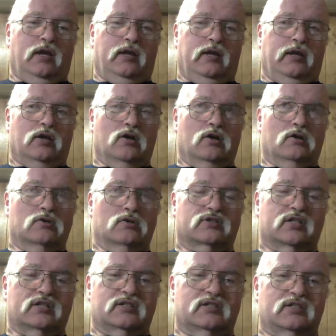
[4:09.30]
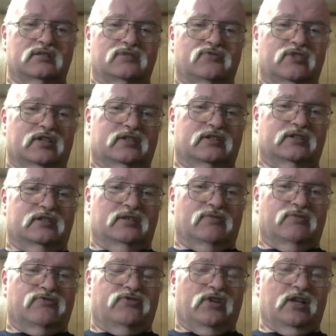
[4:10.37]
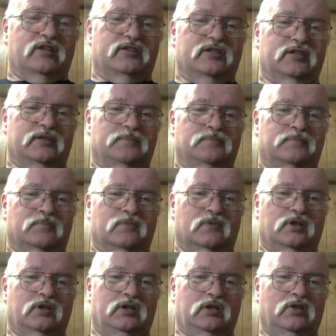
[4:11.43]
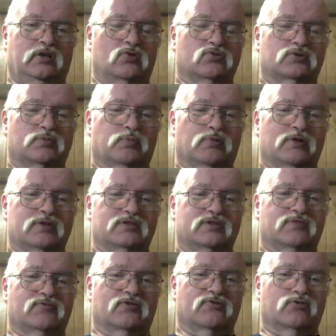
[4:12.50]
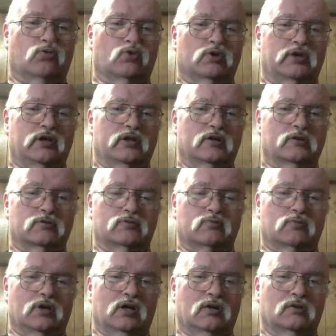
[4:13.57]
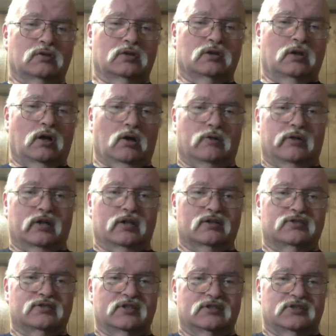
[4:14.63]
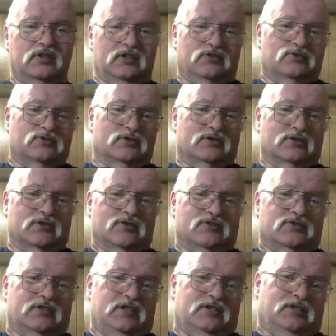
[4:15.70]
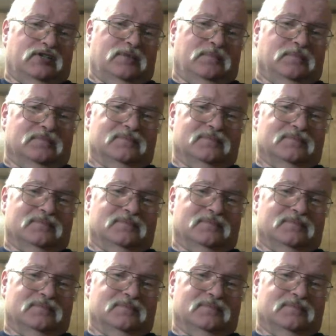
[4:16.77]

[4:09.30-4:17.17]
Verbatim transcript: He goes, gets convicted of a felony. He goes to prison for four years. Well, are they going to send teachers in there to teach him?